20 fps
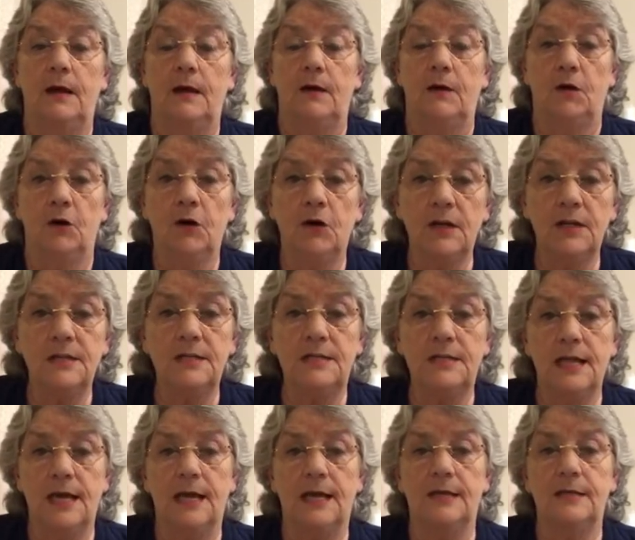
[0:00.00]

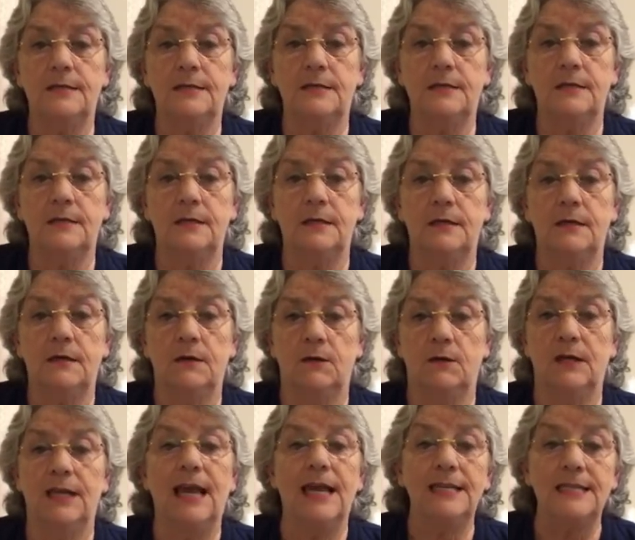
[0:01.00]

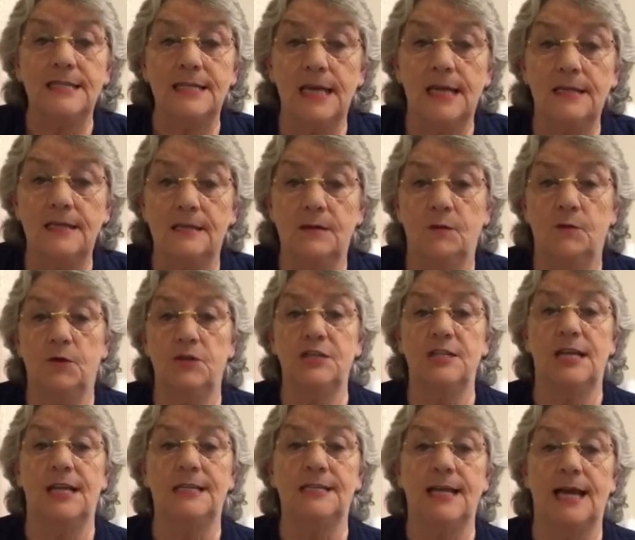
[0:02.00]
Elaine says, what an
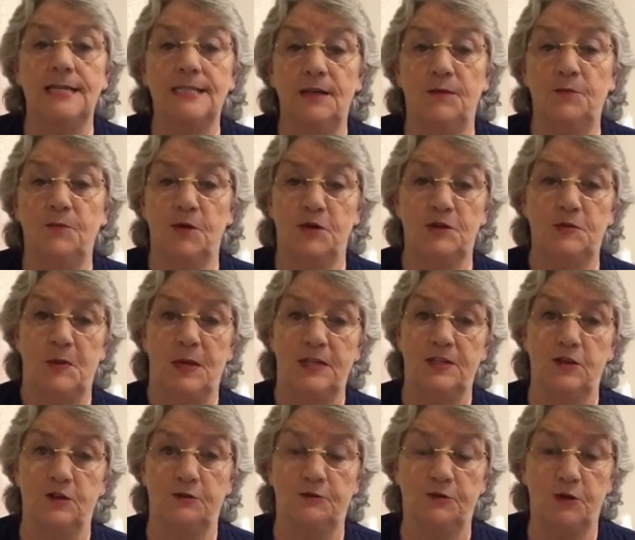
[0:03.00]
exciting prospect
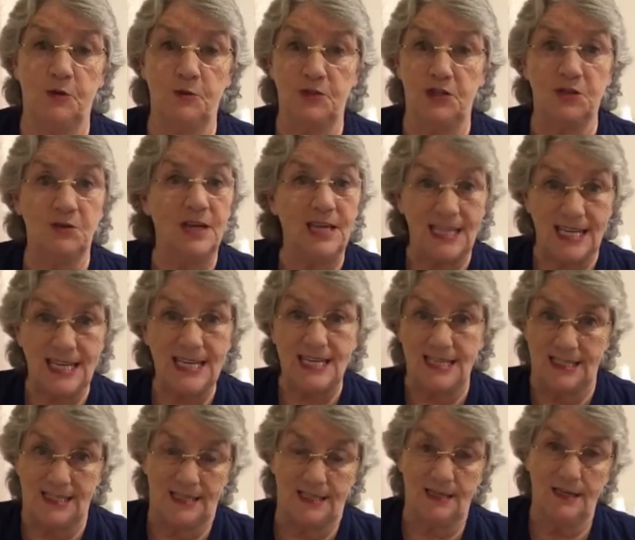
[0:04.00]
to look forward to. It
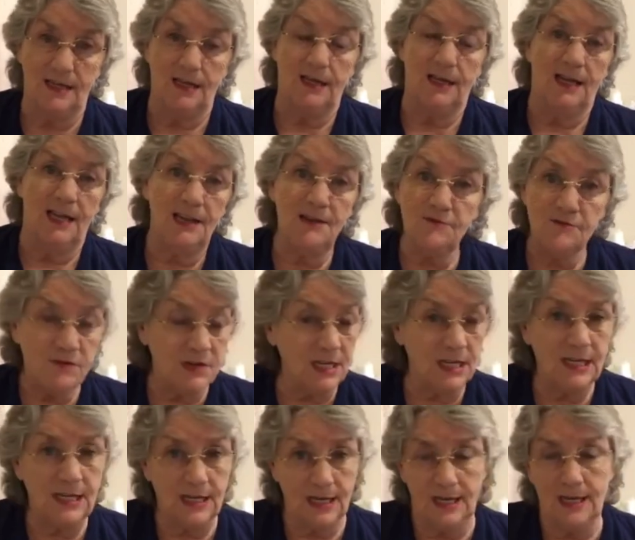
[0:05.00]
is. It
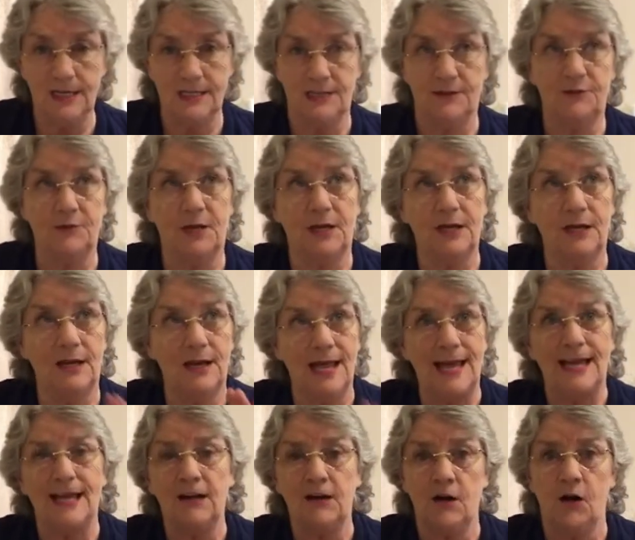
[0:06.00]
really is. If we can
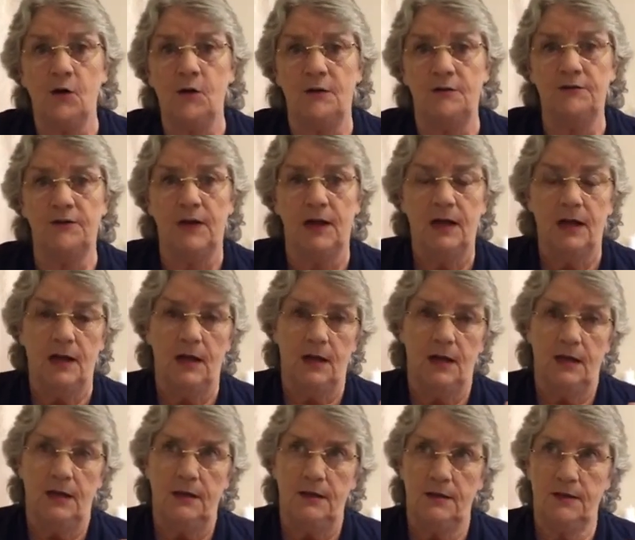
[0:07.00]
let go of
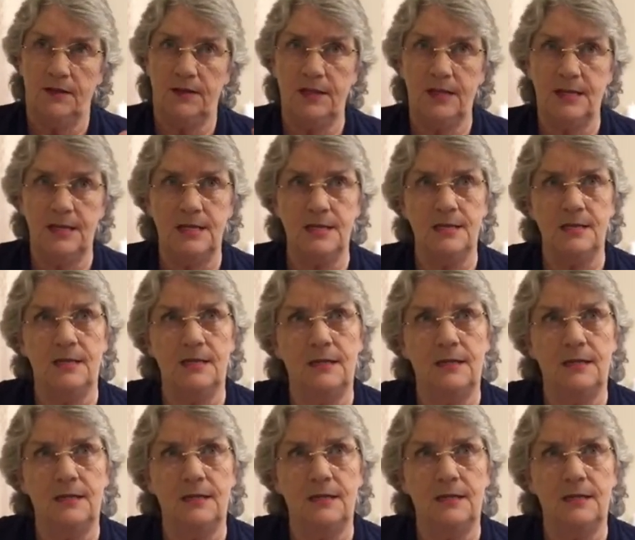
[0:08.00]
the